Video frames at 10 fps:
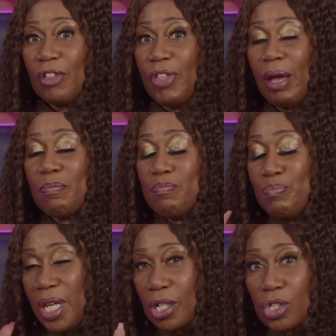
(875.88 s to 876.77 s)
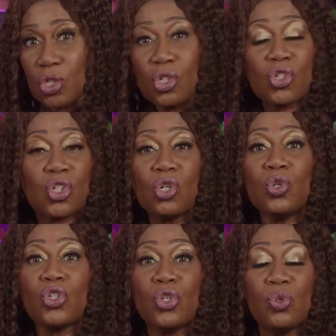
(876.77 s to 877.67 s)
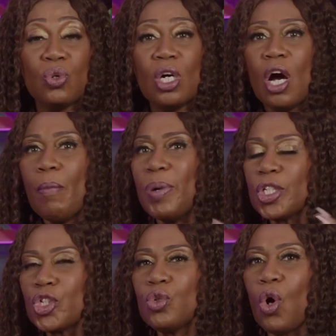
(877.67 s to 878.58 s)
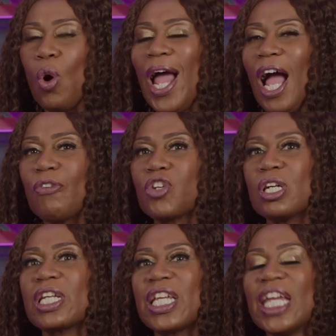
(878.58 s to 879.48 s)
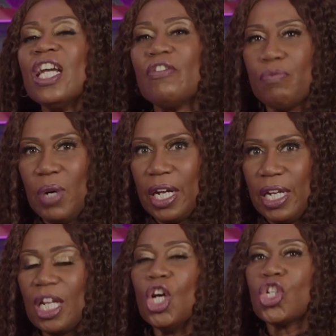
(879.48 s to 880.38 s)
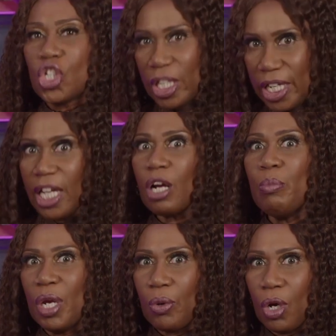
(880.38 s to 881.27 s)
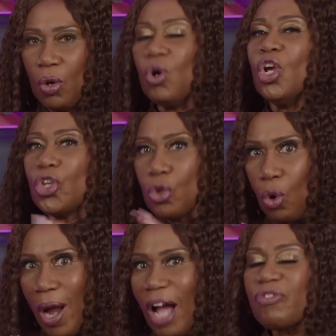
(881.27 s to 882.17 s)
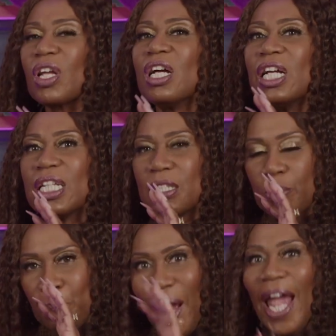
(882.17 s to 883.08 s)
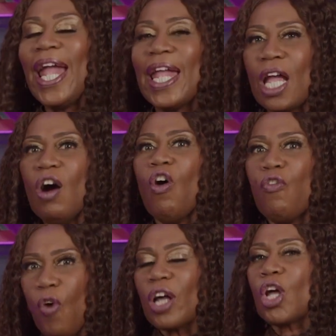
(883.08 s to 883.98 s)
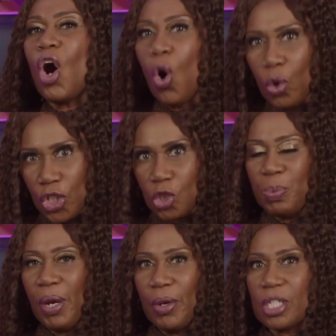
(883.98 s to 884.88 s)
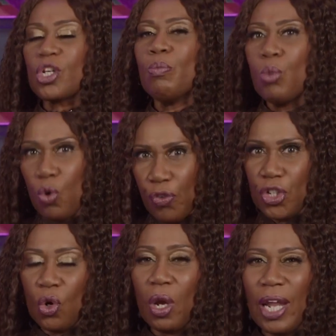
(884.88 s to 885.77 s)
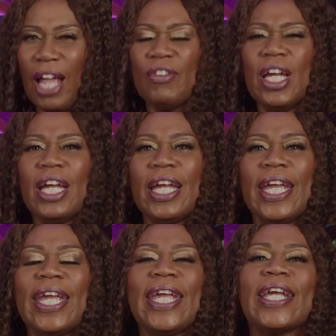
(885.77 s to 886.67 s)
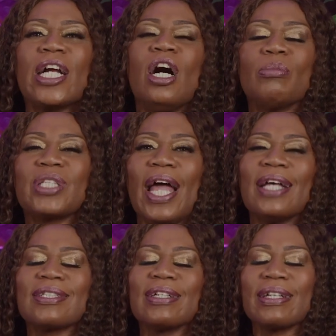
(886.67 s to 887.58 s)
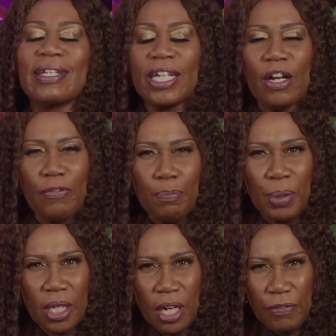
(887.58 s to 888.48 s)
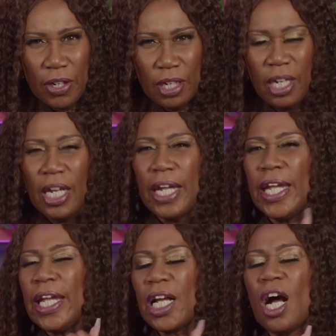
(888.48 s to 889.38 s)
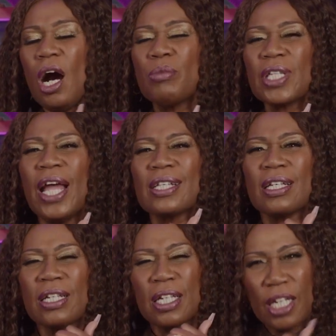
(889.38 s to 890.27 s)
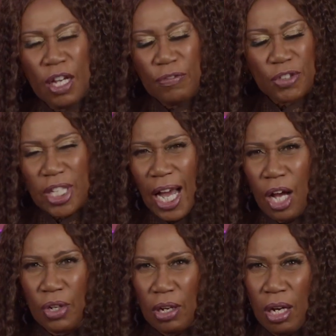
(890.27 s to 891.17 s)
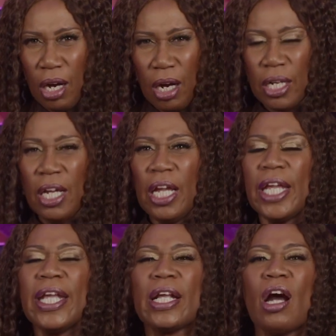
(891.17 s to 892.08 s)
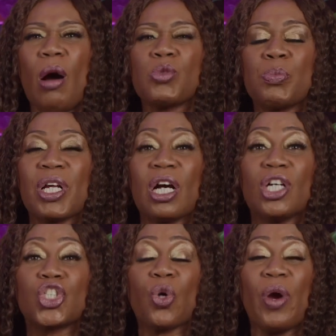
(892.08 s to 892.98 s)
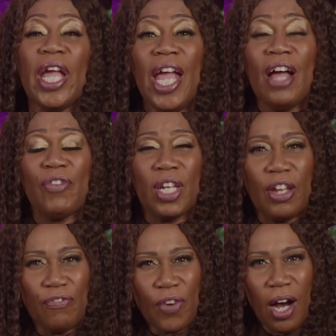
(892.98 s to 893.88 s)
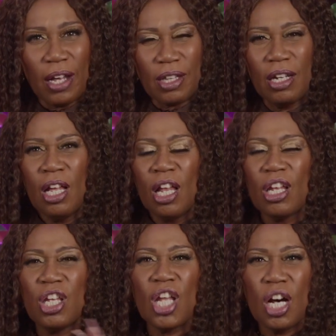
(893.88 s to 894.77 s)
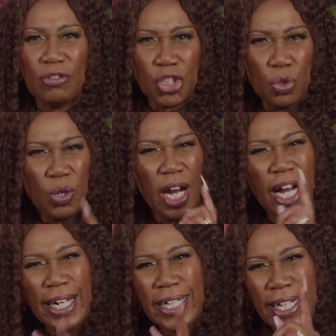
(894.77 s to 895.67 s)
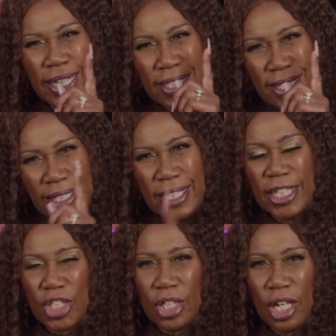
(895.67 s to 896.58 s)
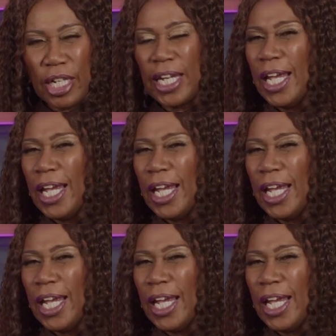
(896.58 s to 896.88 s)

that ministered to you, but you don't have to give money to get a miracle. You don't have to pay for the Holy Spirit to move in your life. He comes as a gift, beloved. He comes as a gift child of God. He comes because your heavenly Father loves you unconditionally